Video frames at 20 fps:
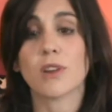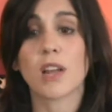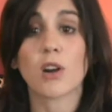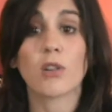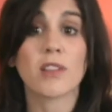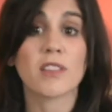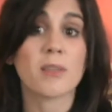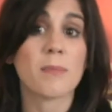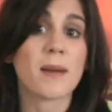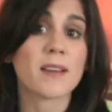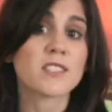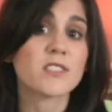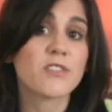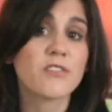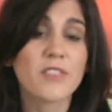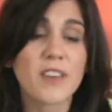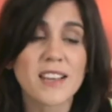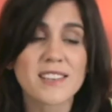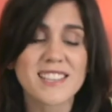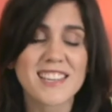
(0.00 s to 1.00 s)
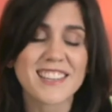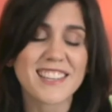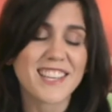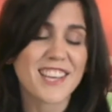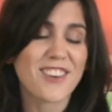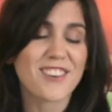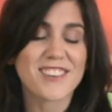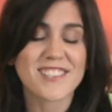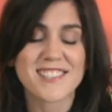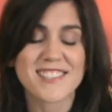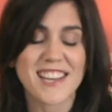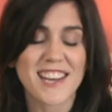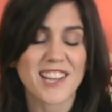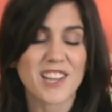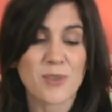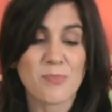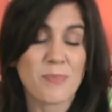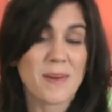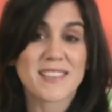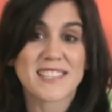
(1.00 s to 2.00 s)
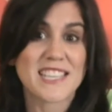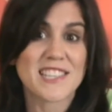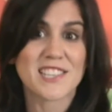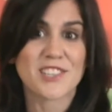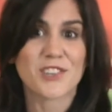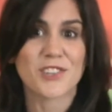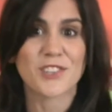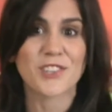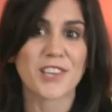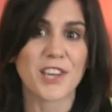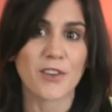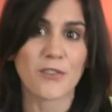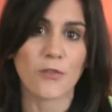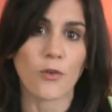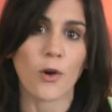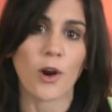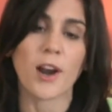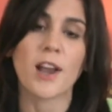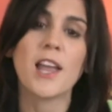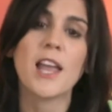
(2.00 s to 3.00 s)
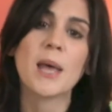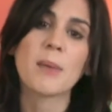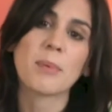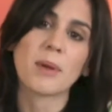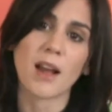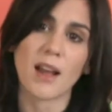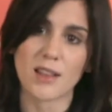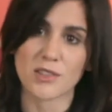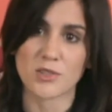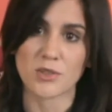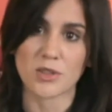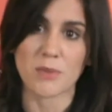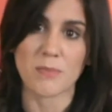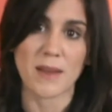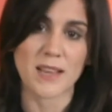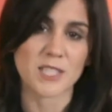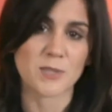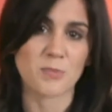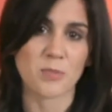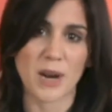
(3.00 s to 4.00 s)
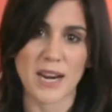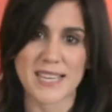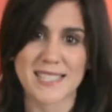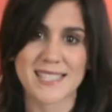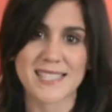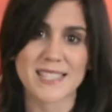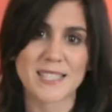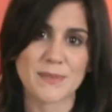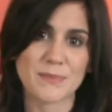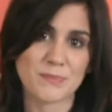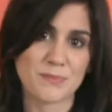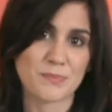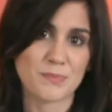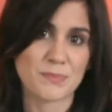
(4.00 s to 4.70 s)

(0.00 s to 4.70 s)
not only the best fit and the cutest thing and the best thing that you're looking for, but also the best price.